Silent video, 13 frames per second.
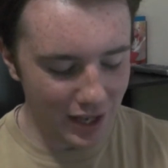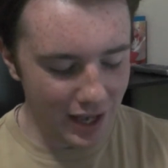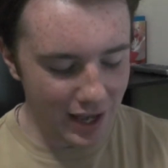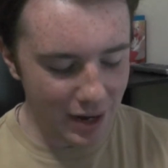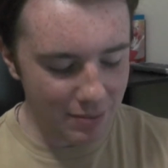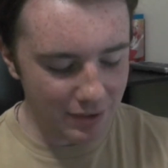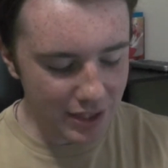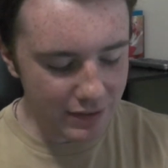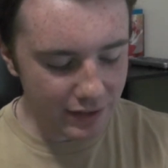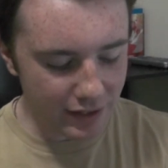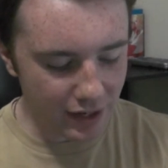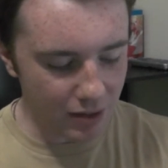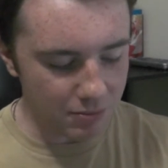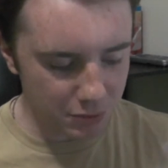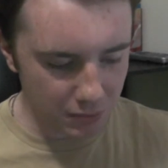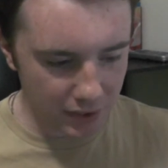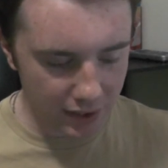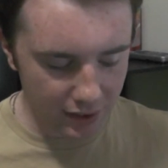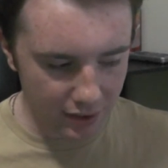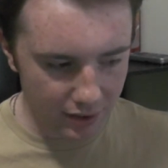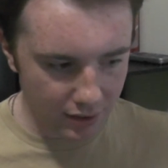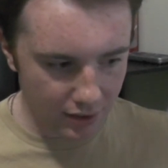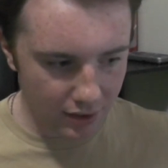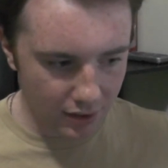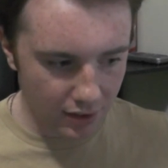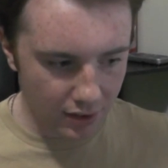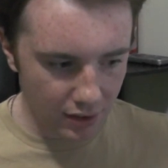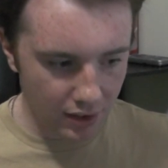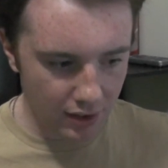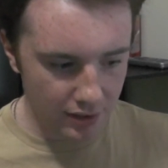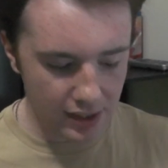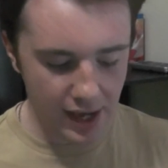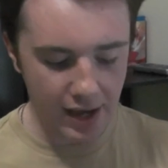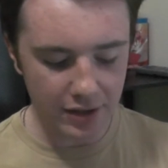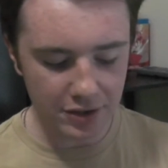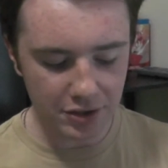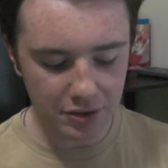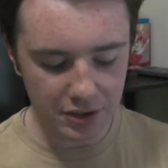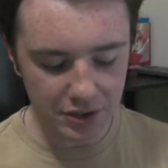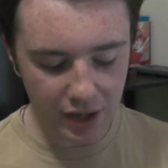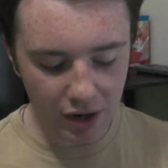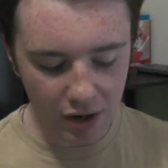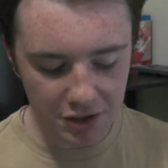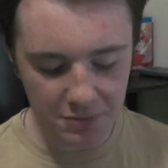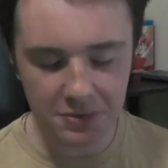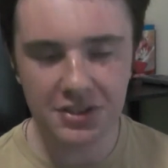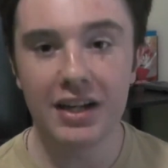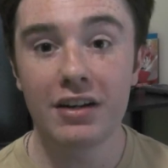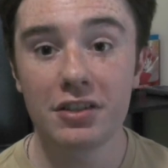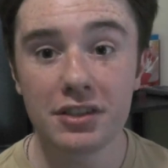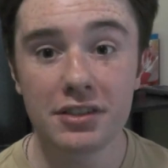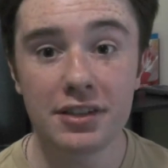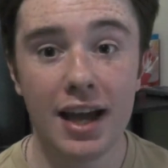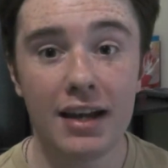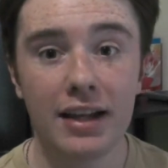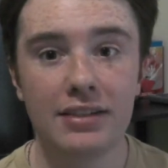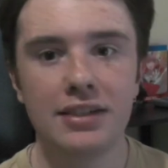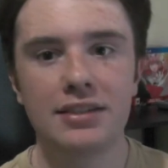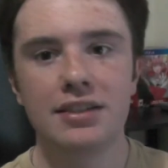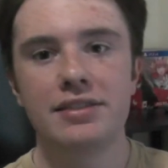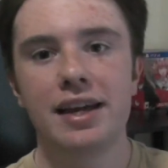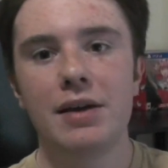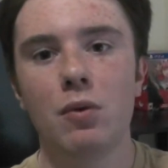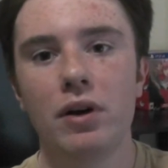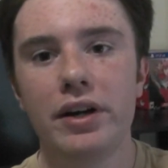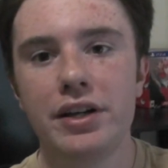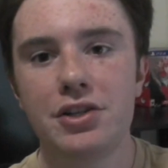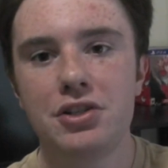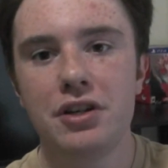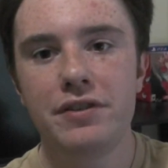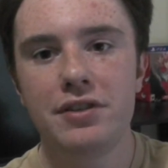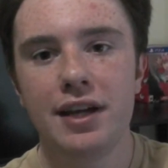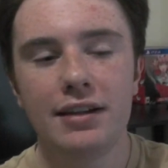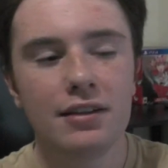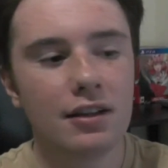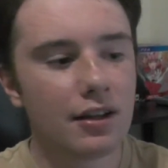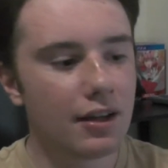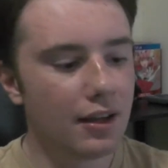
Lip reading: And I believe it comes with, yeah, so there are some stickers inside because it is the Day 1 edition if you take a look.